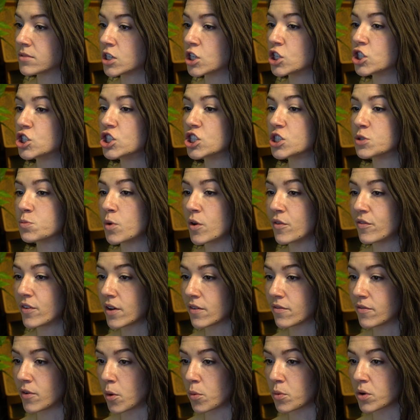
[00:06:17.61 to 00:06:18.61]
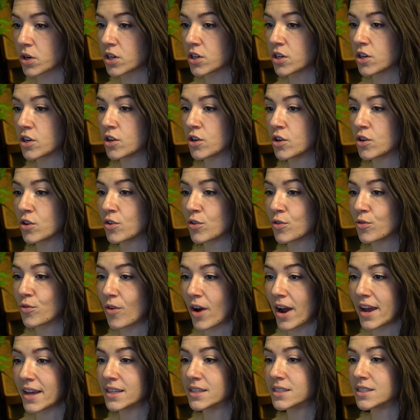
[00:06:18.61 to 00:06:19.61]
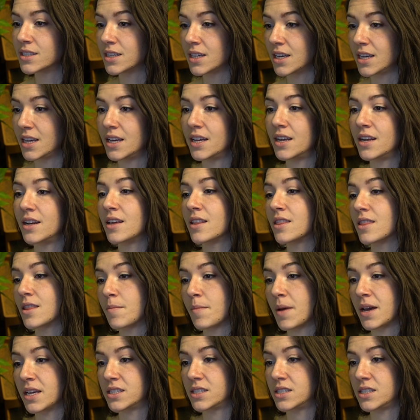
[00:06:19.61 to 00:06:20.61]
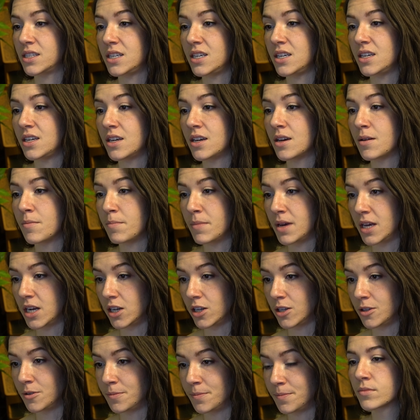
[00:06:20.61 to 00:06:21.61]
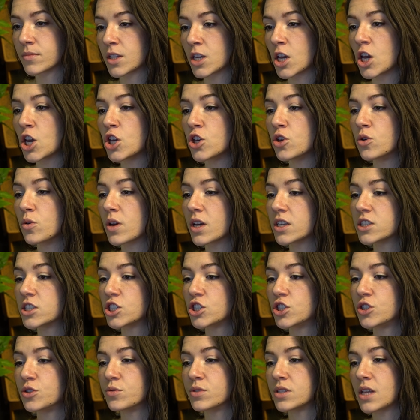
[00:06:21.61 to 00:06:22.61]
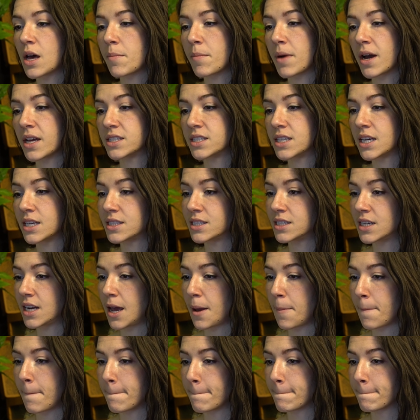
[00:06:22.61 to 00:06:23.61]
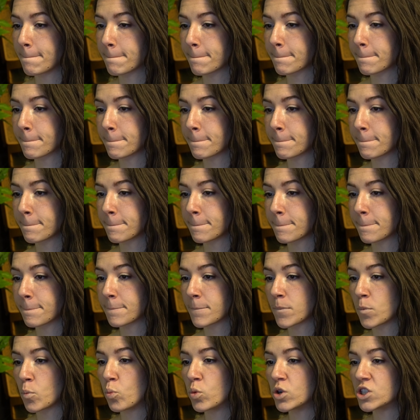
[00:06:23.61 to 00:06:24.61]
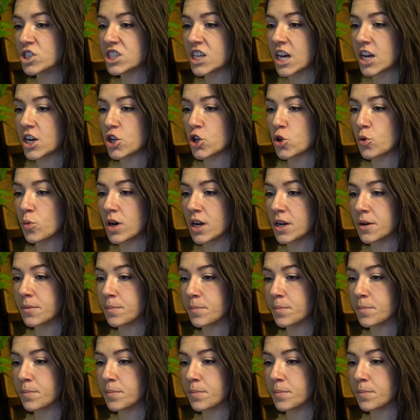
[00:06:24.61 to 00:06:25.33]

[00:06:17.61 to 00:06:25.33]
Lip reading: She's moving forward, right in the messy middle. You get to choose that mindset today. Which side are you on?